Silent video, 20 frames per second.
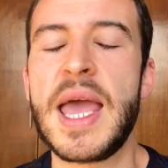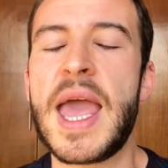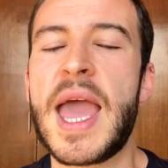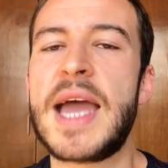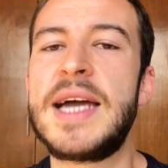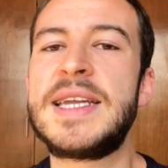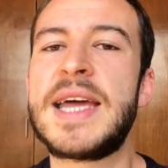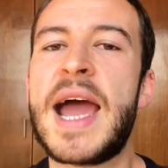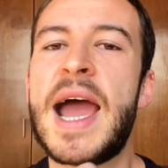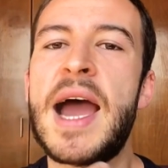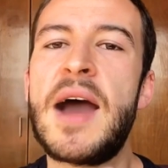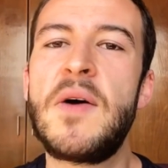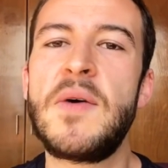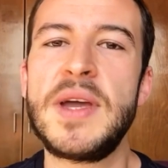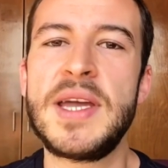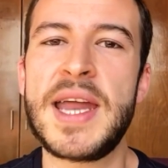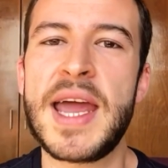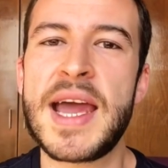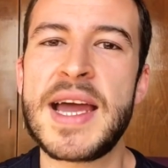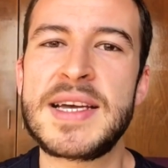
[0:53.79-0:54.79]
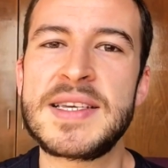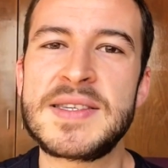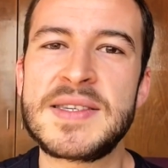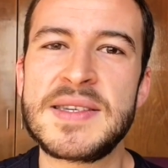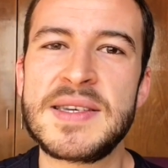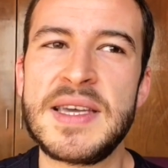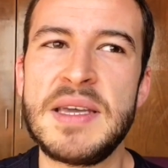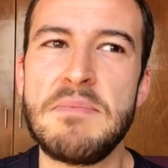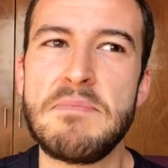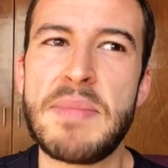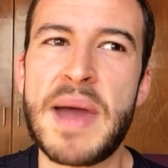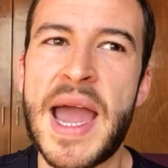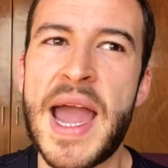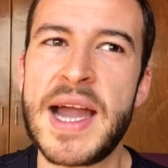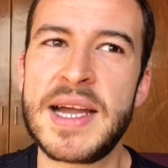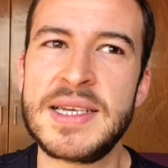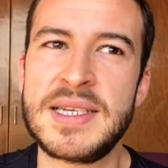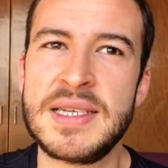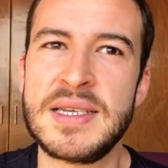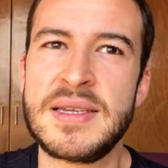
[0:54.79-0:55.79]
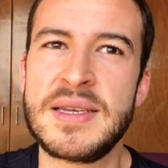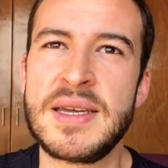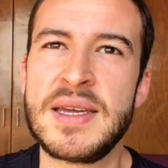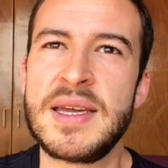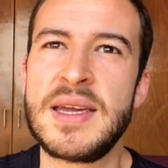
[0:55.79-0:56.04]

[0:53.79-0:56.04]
and how it has impacted